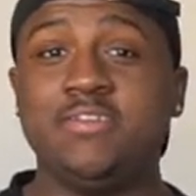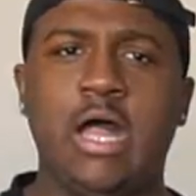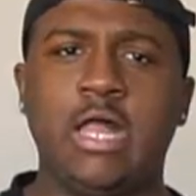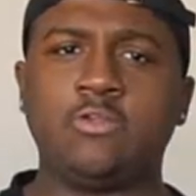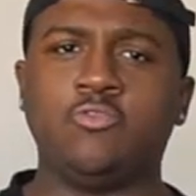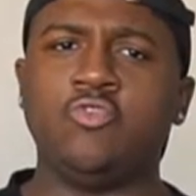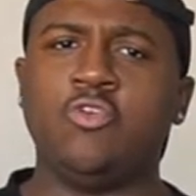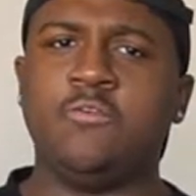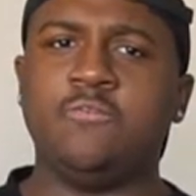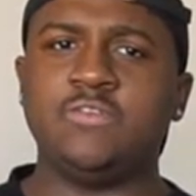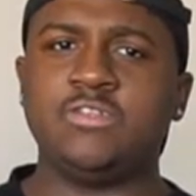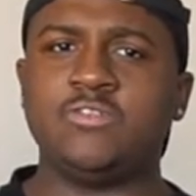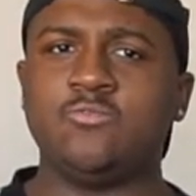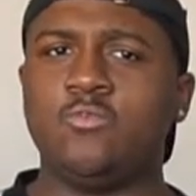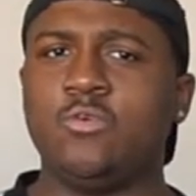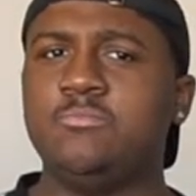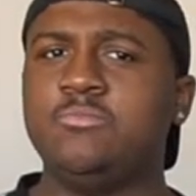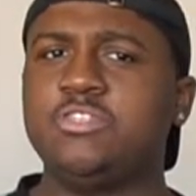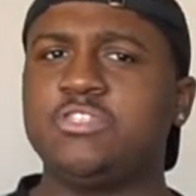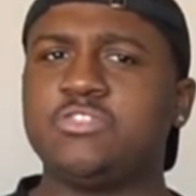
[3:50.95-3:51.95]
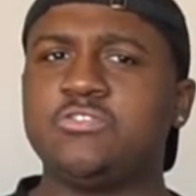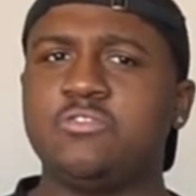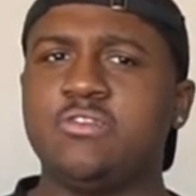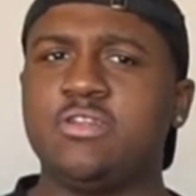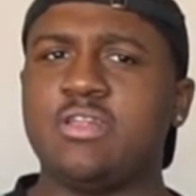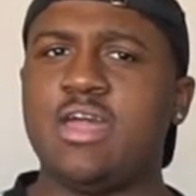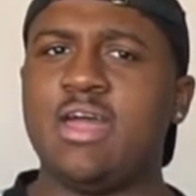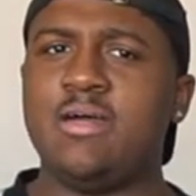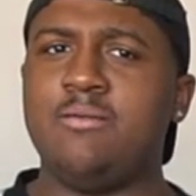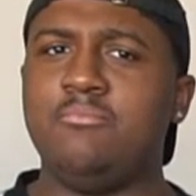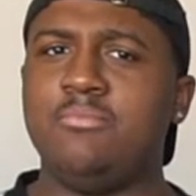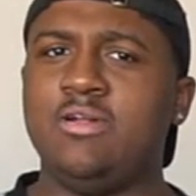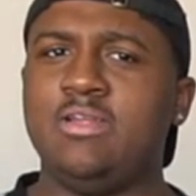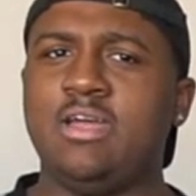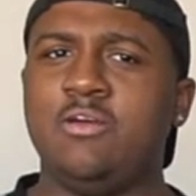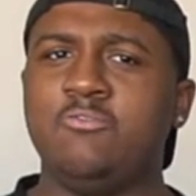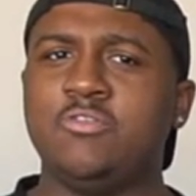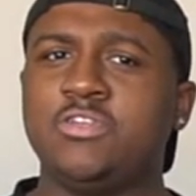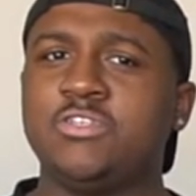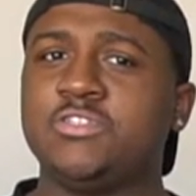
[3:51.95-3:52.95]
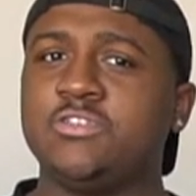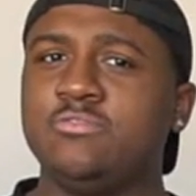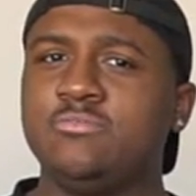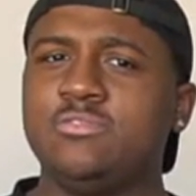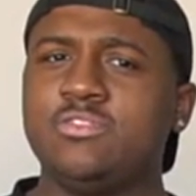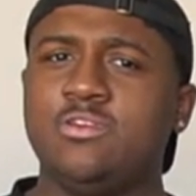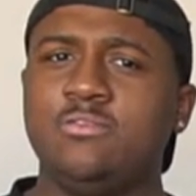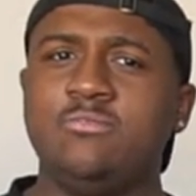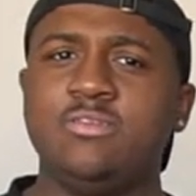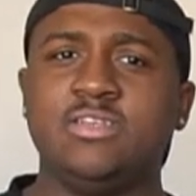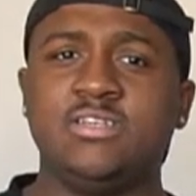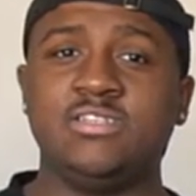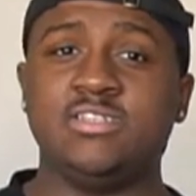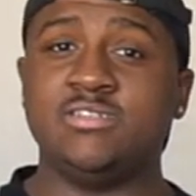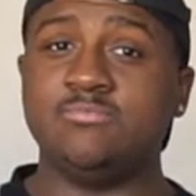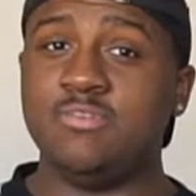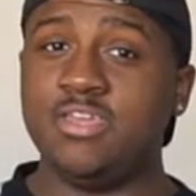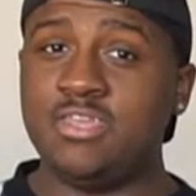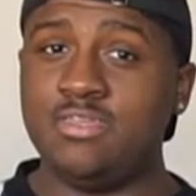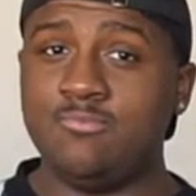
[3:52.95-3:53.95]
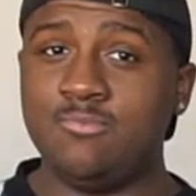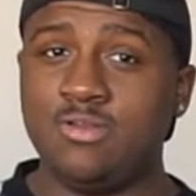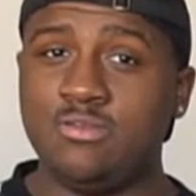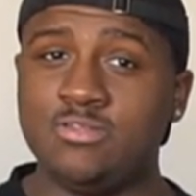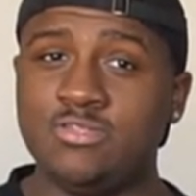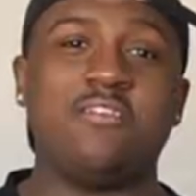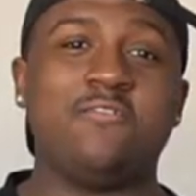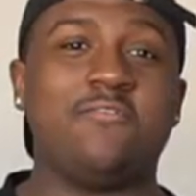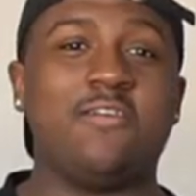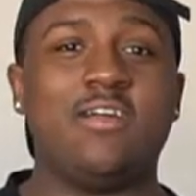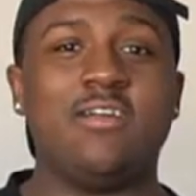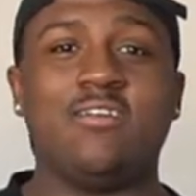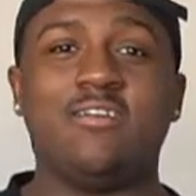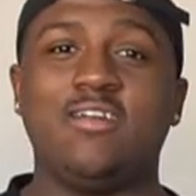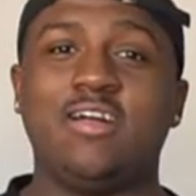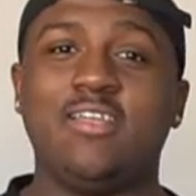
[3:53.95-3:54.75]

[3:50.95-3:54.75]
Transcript: I don't know if it's a woman's shoe or not, but I would assume so because it's Mickey Mouse. They're fire.